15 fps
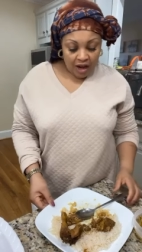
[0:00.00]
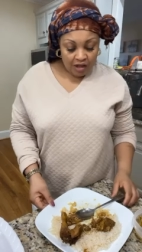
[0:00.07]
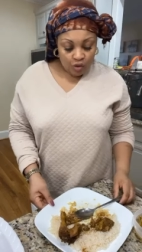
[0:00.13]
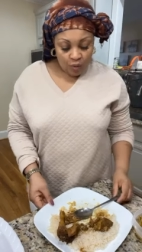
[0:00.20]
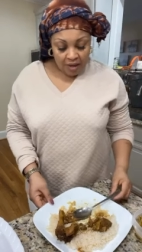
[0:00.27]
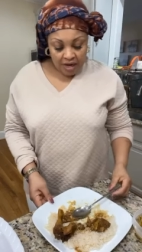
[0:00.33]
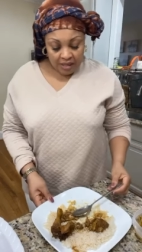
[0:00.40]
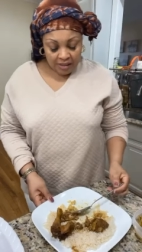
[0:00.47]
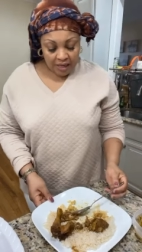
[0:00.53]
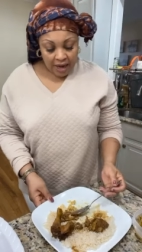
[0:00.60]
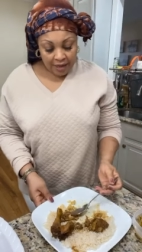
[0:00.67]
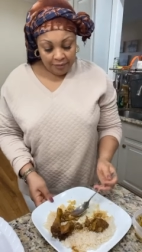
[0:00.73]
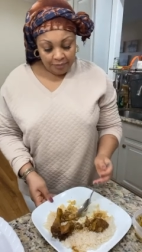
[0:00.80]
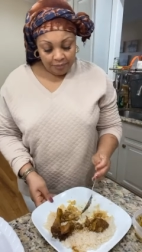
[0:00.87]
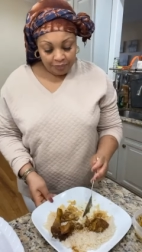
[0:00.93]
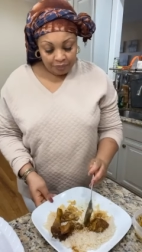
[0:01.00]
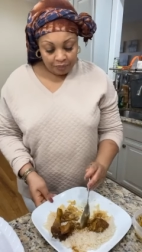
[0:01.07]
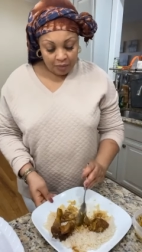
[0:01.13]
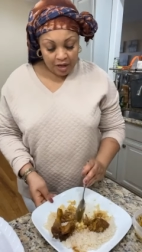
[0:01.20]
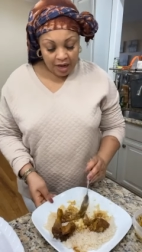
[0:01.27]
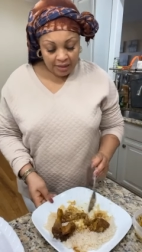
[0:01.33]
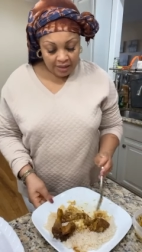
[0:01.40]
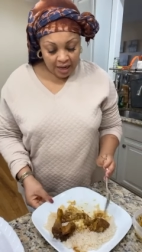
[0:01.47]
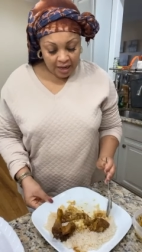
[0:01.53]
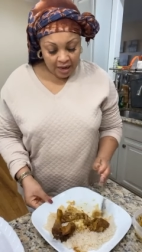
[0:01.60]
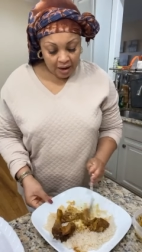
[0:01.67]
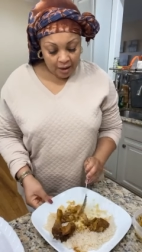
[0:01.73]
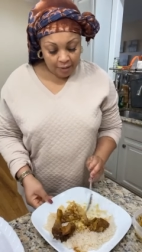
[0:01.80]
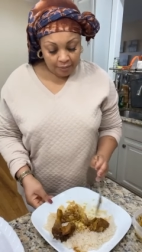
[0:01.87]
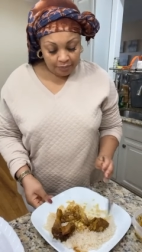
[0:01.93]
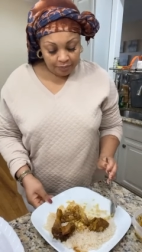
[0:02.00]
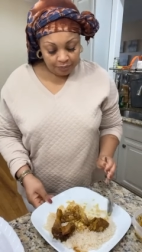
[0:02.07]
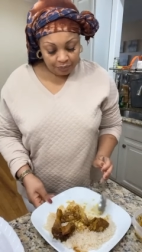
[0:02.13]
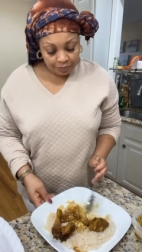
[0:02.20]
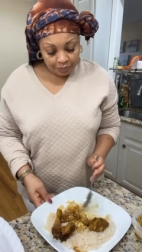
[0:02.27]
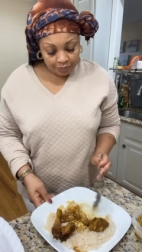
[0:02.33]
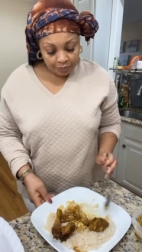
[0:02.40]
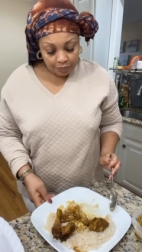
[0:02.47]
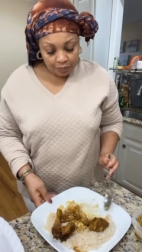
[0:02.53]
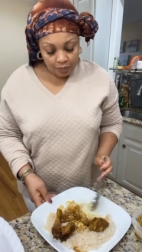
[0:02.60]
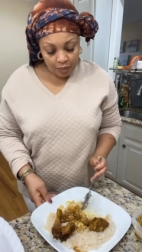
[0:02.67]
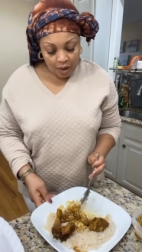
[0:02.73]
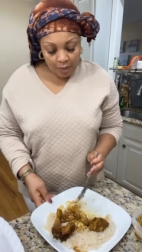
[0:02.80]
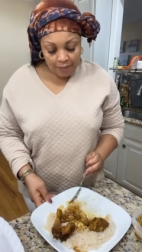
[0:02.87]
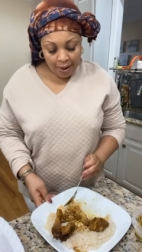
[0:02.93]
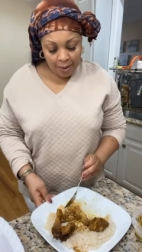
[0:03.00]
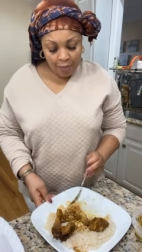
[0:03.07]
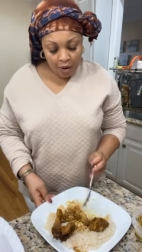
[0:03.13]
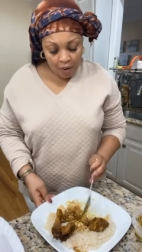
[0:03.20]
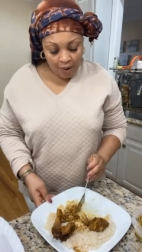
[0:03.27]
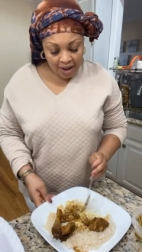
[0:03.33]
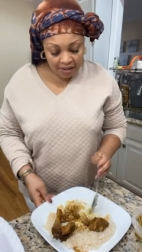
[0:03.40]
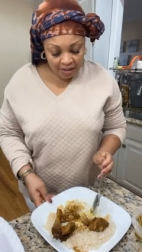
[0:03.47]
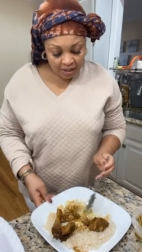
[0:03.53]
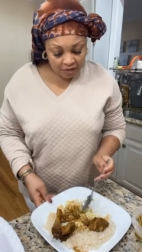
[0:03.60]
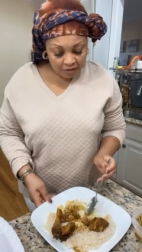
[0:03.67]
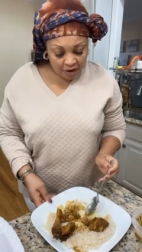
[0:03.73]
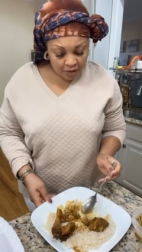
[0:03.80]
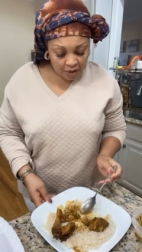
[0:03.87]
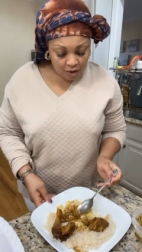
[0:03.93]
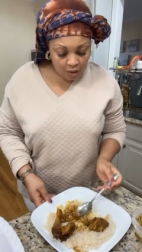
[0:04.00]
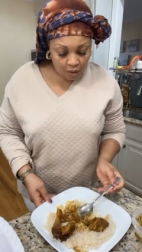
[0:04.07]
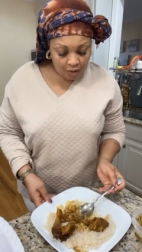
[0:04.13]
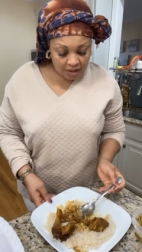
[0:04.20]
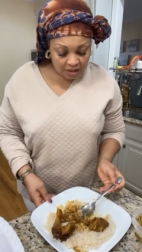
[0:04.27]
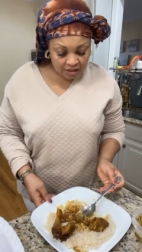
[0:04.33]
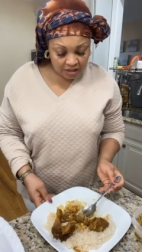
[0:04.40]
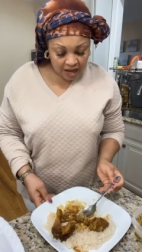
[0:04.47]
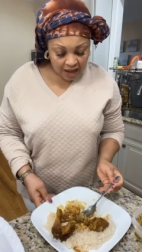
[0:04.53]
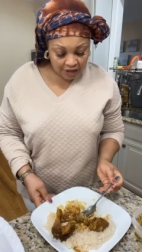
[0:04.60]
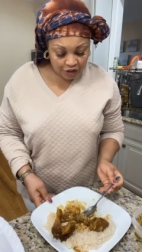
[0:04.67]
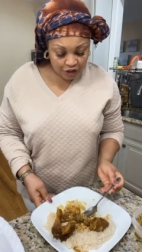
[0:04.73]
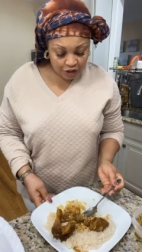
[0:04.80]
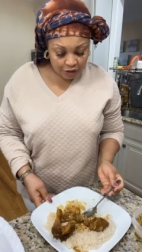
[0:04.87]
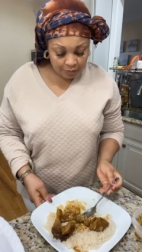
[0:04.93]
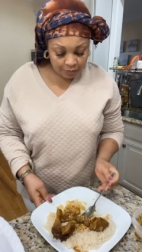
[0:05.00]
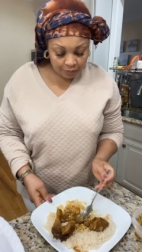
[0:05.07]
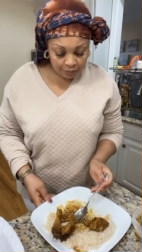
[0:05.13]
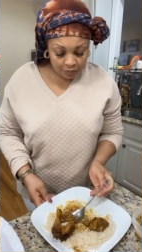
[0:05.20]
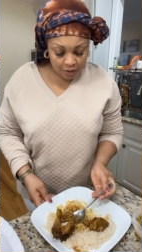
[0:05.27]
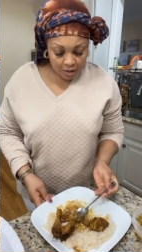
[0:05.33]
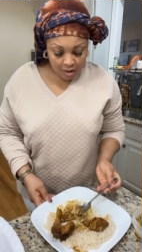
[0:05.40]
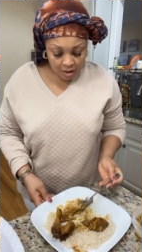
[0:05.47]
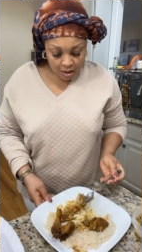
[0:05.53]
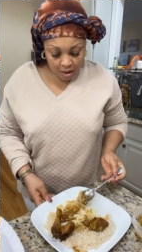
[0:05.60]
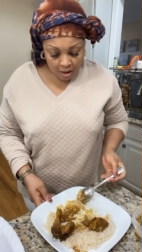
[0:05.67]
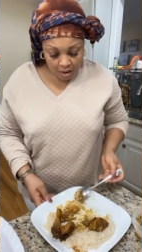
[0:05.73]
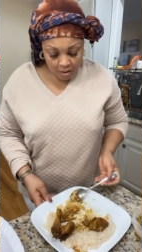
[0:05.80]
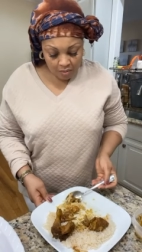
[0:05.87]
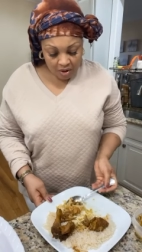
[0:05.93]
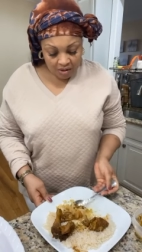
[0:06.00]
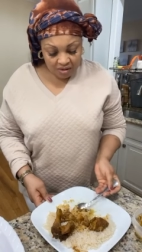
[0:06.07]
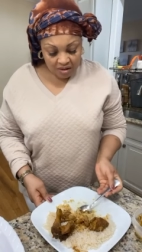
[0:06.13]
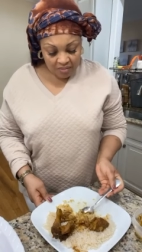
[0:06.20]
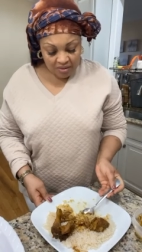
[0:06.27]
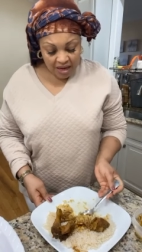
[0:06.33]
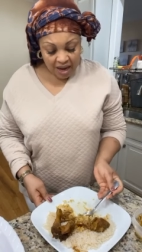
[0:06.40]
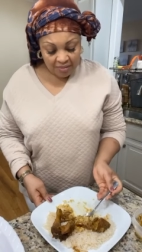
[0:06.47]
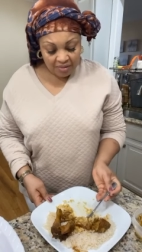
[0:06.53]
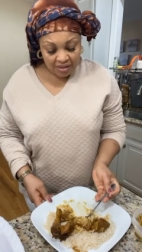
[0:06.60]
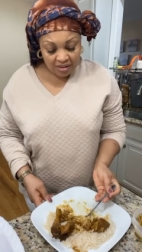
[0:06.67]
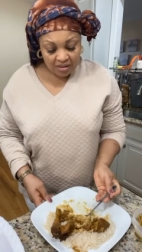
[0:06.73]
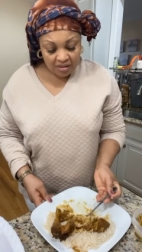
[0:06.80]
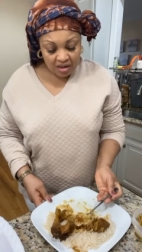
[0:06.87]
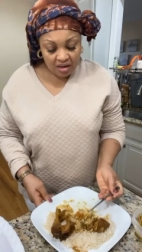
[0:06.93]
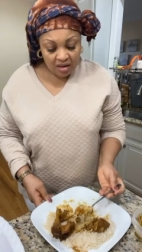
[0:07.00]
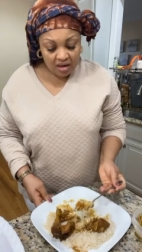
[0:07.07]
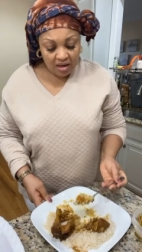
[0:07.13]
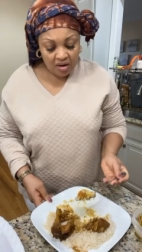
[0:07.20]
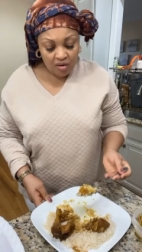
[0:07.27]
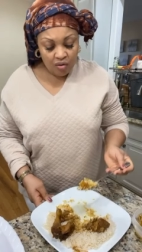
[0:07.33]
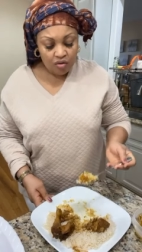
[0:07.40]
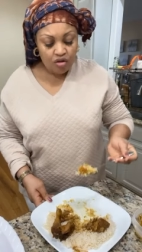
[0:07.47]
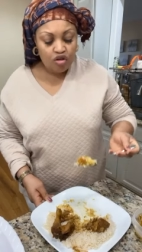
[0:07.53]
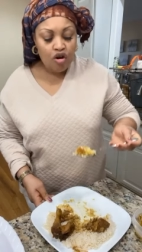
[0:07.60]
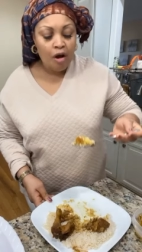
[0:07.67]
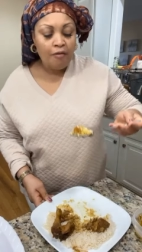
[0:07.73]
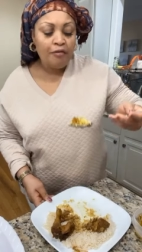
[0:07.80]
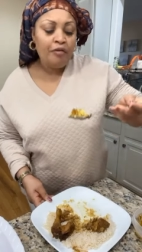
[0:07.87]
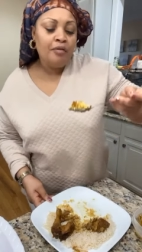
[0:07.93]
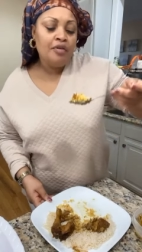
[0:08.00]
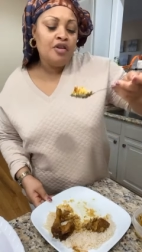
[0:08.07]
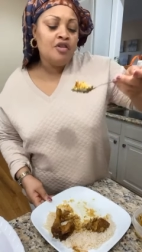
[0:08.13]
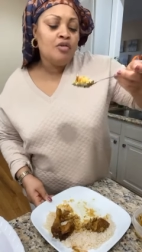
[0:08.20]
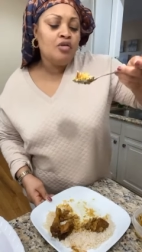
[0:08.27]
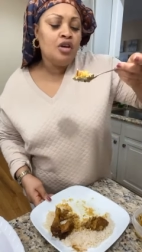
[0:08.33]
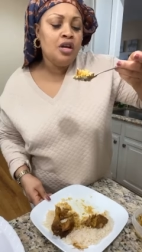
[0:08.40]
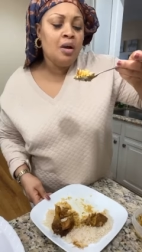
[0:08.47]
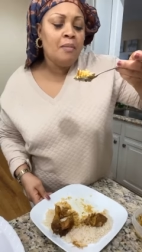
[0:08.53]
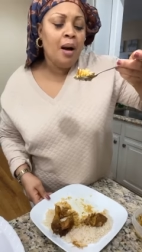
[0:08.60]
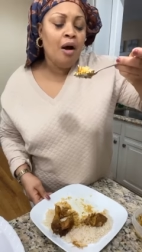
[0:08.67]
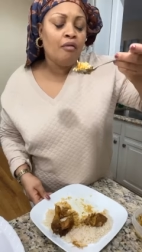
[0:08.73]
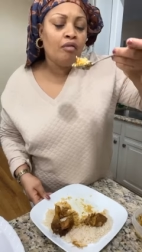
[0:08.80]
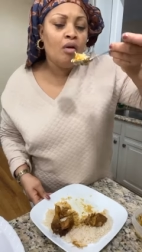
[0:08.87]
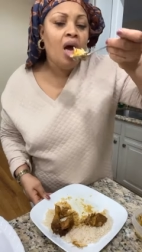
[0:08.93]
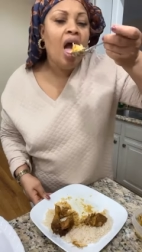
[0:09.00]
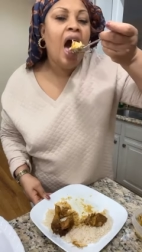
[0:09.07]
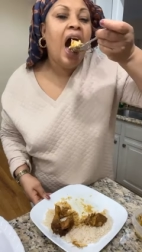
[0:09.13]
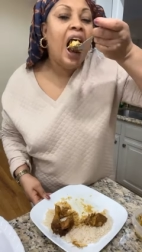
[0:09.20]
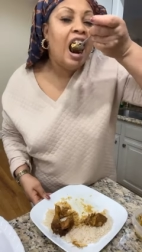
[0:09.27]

That's what they said. They said um, parboiled rice is very low in starch, but sometimes it, it looks tough in the in the mouth.